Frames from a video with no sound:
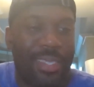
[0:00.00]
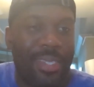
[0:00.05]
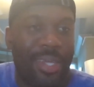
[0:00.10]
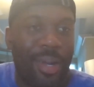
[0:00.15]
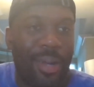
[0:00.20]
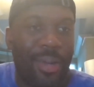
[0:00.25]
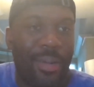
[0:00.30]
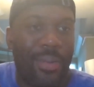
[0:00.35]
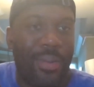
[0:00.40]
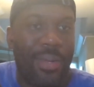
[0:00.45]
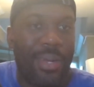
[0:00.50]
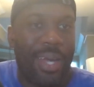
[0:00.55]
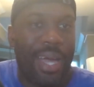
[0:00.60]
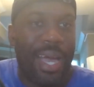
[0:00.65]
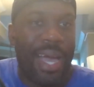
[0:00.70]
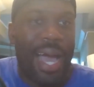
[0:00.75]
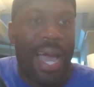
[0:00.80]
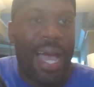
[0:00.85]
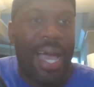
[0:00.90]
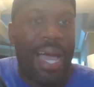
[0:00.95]
So
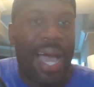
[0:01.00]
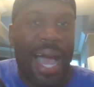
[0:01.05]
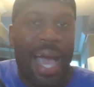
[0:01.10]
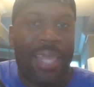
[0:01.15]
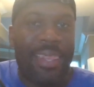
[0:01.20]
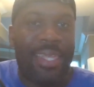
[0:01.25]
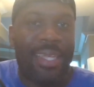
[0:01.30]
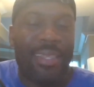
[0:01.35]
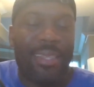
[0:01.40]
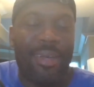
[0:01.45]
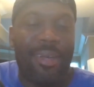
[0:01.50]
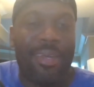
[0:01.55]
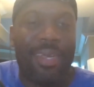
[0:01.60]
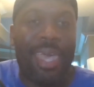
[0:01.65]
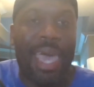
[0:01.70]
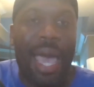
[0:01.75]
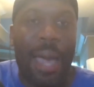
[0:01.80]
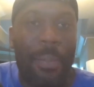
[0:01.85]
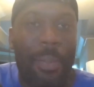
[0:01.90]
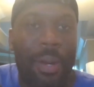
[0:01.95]
I think they're
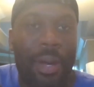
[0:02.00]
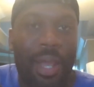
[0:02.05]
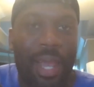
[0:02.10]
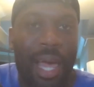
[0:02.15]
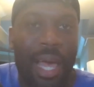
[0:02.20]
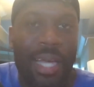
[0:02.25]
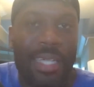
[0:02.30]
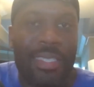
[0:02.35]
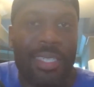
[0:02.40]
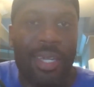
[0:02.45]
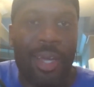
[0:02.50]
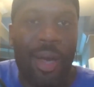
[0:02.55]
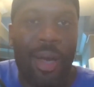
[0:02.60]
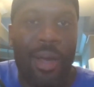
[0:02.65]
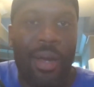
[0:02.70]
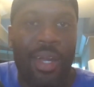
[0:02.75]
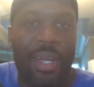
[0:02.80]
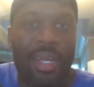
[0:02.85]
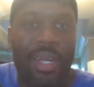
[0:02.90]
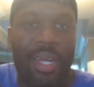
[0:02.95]
capitalizing
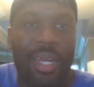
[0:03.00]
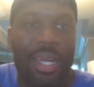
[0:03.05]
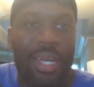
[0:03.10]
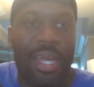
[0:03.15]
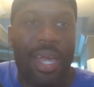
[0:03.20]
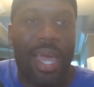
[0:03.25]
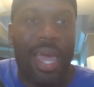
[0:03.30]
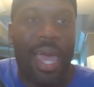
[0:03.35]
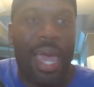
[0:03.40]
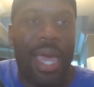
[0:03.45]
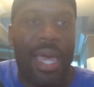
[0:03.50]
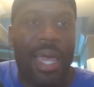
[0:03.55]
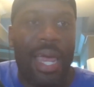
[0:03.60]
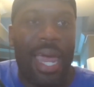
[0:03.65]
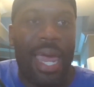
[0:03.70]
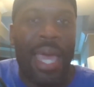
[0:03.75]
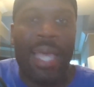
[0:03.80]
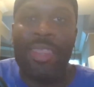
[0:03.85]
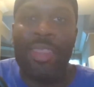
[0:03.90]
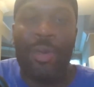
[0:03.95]
on it
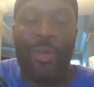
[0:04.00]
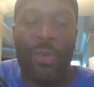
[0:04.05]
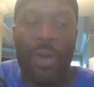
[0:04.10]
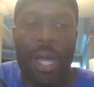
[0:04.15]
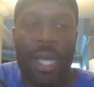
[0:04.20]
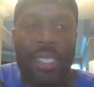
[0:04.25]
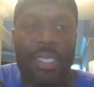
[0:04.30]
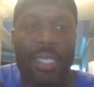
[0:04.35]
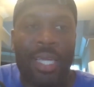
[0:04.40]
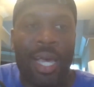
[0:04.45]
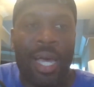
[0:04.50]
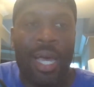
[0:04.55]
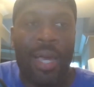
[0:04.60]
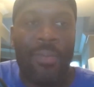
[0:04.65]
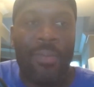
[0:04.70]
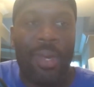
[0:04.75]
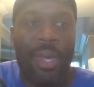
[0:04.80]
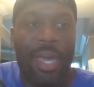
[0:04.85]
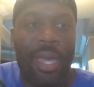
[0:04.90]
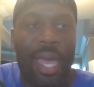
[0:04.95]
at the right
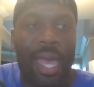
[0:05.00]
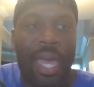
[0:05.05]
time.